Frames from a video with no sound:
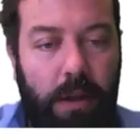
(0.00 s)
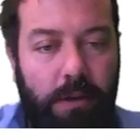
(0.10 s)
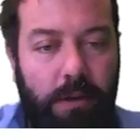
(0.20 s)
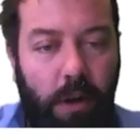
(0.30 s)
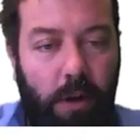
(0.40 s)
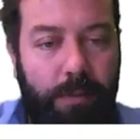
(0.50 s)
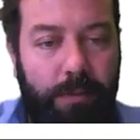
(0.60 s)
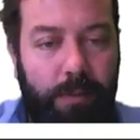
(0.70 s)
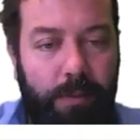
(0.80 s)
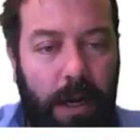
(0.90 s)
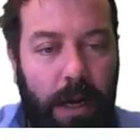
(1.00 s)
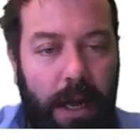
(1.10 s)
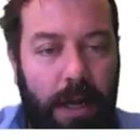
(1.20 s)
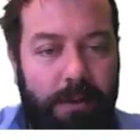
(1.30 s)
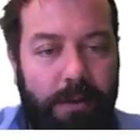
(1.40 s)
So, my
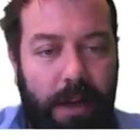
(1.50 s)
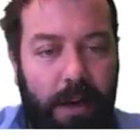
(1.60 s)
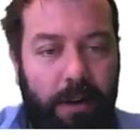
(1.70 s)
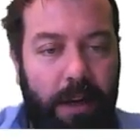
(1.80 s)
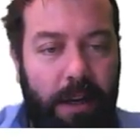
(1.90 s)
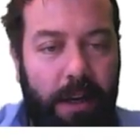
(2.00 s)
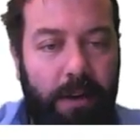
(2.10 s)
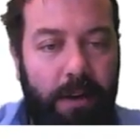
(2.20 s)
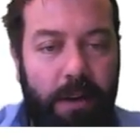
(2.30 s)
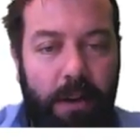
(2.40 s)
last area here,